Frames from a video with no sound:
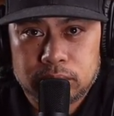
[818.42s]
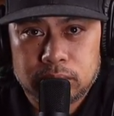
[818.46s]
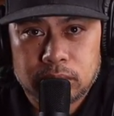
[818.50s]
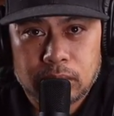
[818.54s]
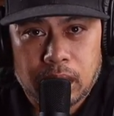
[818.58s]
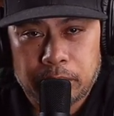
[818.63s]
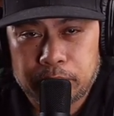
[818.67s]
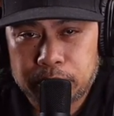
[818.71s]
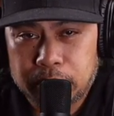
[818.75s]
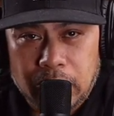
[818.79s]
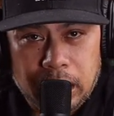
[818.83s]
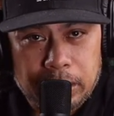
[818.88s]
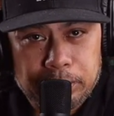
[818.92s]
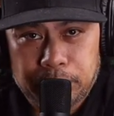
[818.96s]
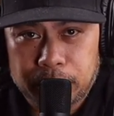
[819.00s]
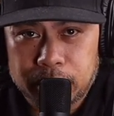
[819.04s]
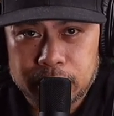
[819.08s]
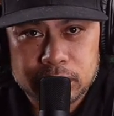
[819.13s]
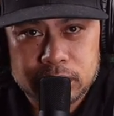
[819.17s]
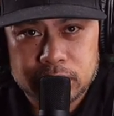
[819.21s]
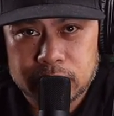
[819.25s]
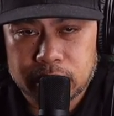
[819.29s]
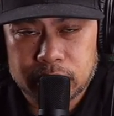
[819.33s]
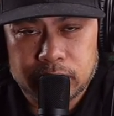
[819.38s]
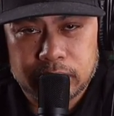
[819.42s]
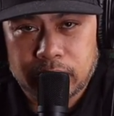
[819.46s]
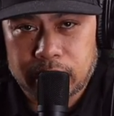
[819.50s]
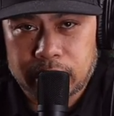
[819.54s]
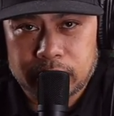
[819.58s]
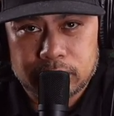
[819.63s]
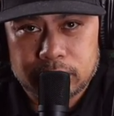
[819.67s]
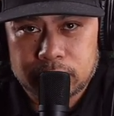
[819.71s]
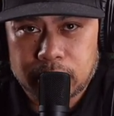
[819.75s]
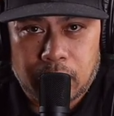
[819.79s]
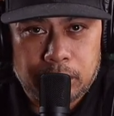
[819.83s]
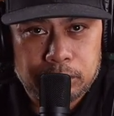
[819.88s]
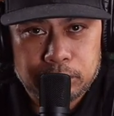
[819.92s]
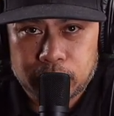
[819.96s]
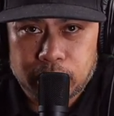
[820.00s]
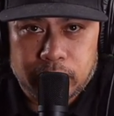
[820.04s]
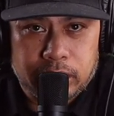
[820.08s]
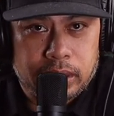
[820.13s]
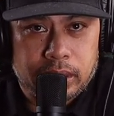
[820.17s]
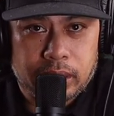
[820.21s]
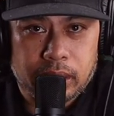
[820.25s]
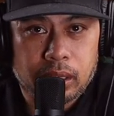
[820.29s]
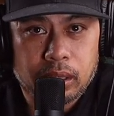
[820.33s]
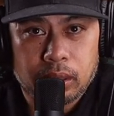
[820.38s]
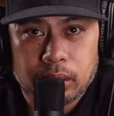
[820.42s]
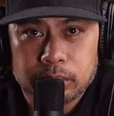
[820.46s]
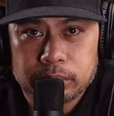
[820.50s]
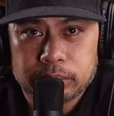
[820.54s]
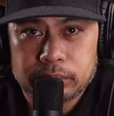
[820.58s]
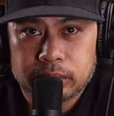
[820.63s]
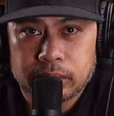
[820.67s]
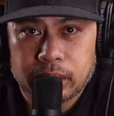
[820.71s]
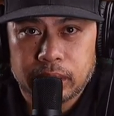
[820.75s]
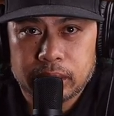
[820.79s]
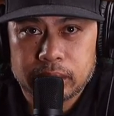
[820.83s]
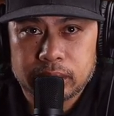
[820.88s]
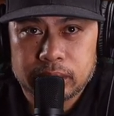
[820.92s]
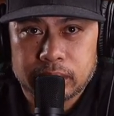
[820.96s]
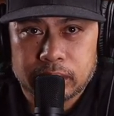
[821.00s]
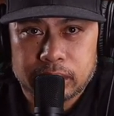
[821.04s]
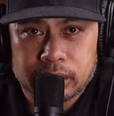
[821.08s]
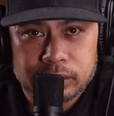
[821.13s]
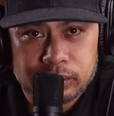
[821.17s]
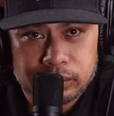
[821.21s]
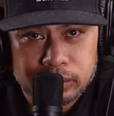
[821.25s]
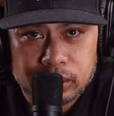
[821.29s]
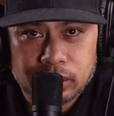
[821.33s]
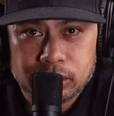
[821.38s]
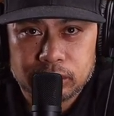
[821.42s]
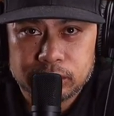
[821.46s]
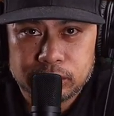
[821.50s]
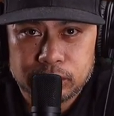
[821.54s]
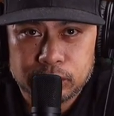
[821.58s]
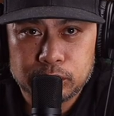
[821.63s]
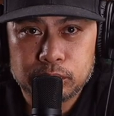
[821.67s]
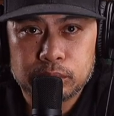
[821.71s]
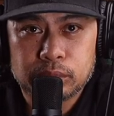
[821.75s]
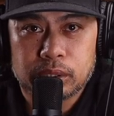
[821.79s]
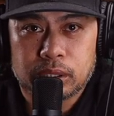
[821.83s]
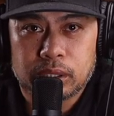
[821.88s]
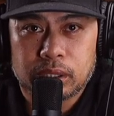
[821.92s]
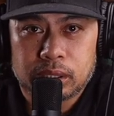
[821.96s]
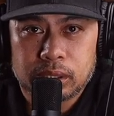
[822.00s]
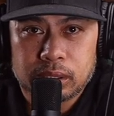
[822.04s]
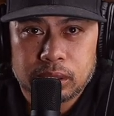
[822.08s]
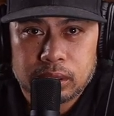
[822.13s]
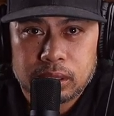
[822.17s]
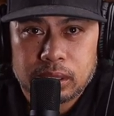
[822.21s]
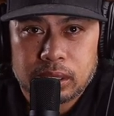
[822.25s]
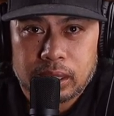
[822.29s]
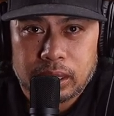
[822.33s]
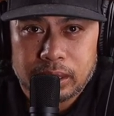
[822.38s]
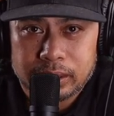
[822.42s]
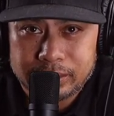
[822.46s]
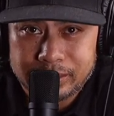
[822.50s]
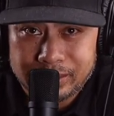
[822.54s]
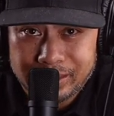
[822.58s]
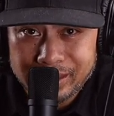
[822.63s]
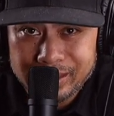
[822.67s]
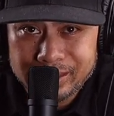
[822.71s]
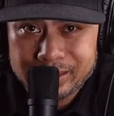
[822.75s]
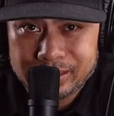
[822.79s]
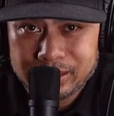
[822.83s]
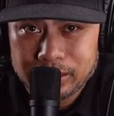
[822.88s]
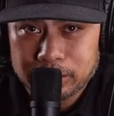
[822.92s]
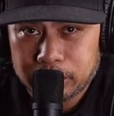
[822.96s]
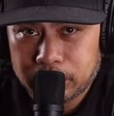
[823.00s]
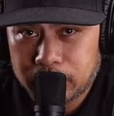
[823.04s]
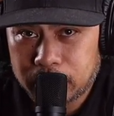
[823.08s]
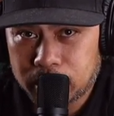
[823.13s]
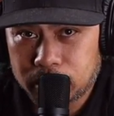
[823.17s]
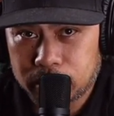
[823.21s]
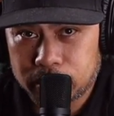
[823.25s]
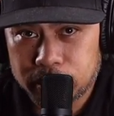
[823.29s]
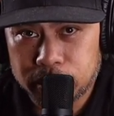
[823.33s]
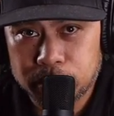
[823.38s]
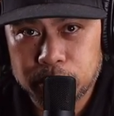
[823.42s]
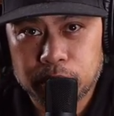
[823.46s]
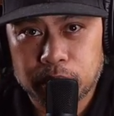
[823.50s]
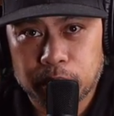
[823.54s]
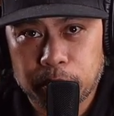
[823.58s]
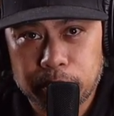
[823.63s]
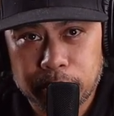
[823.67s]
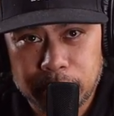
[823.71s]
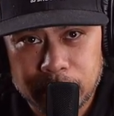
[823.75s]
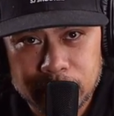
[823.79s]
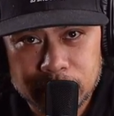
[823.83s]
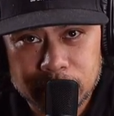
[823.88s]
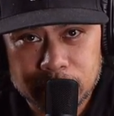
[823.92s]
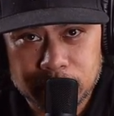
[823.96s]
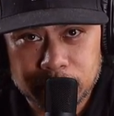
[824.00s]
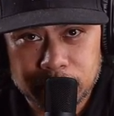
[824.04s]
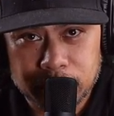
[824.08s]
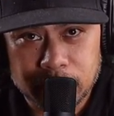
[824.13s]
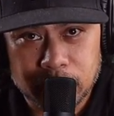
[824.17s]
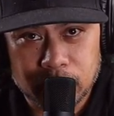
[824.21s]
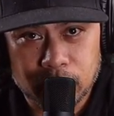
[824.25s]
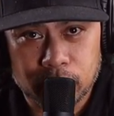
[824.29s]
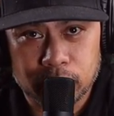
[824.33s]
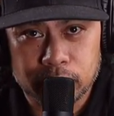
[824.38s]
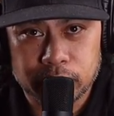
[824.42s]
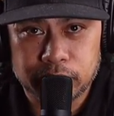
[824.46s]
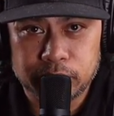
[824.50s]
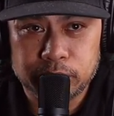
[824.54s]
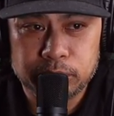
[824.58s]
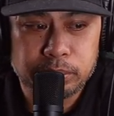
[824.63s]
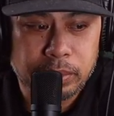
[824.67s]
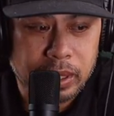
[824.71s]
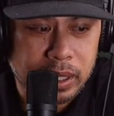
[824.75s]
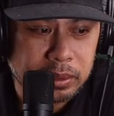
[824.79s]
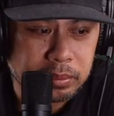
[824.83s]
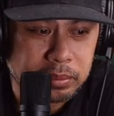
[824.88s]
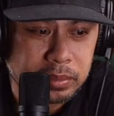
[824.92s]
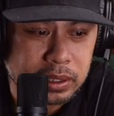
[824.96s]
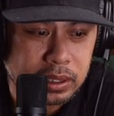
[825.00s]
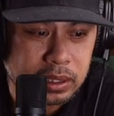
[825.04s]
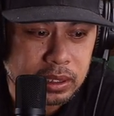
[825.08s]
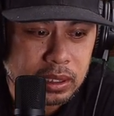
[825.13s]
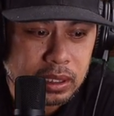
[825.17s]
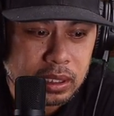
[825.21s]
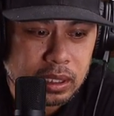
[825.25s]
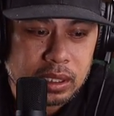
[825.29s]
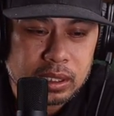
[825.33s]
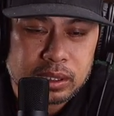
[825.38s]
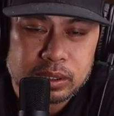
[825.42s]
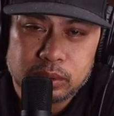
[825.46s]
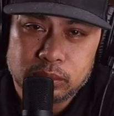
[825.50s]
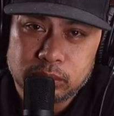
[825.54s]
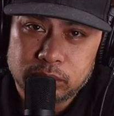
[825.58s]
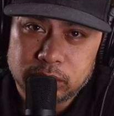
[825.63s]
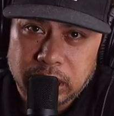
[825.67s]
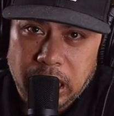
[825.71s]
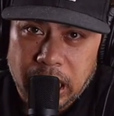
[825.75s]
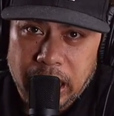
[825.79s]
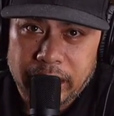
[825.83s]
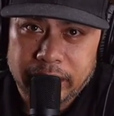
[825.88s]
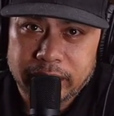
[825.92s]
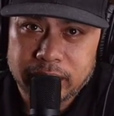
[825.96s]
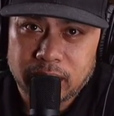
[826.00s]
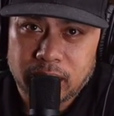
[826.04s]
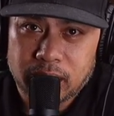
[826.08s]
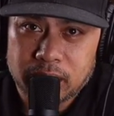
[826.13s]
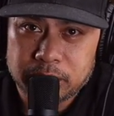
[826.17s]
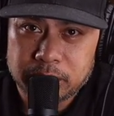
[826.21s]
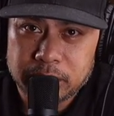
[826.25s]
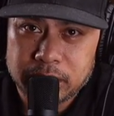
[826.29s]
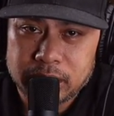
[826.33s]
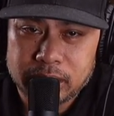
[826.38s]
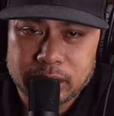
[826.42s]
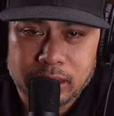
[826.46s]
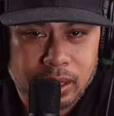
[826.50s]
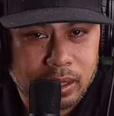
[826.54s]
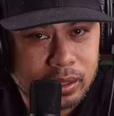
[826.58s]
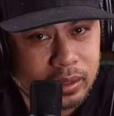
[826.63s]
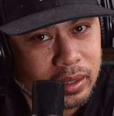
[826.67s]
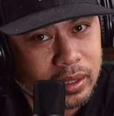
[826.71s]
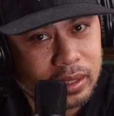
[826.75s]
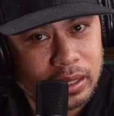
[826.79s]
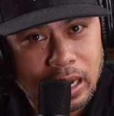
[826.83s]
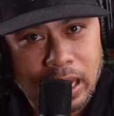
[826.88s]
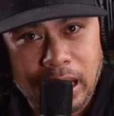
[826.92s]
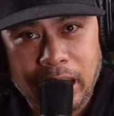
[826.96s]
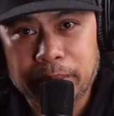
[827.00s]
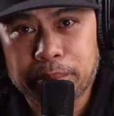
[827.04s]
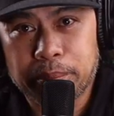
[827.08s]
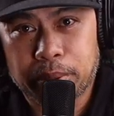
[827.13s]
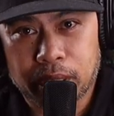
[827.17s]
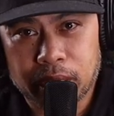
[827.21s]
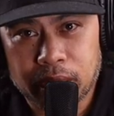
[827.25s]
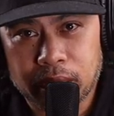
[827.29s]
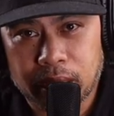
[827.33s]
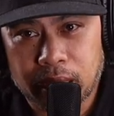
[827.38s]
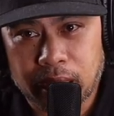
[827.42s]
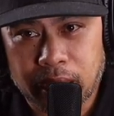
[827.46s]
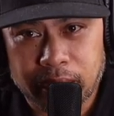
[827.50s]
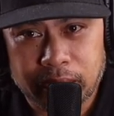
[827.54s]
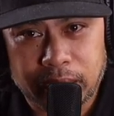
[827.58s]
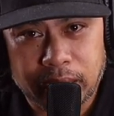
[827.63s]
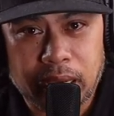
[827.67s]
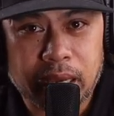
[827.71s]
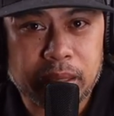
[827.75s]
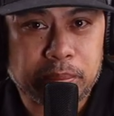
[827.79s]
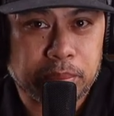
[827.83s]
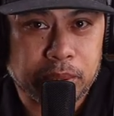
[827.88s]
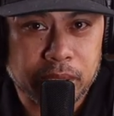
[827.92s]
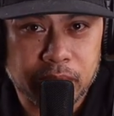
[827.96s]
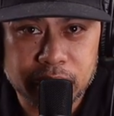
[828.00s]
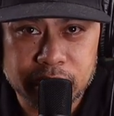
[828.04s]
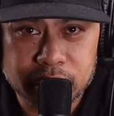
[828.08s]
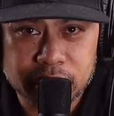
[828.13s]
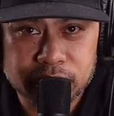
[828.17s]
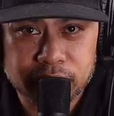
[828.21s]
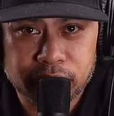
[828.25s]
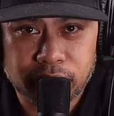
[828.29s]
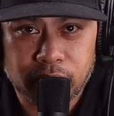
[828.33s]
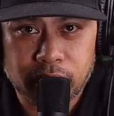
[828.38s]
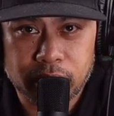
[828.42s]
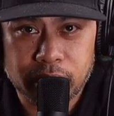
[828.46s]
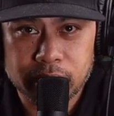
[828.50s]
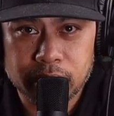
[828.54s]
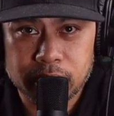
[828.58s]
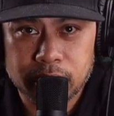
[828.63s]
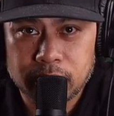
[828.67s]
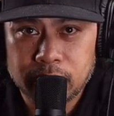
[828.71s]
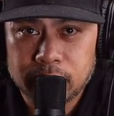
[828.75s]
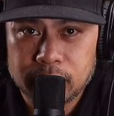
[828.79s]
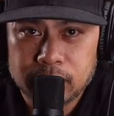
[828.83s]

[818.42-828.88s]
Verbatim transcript: I'm that person that I'm going to help, right? Like, even though you were a dick to me or you were mean to me or you made me, you lied on me and then I, I got punished for it.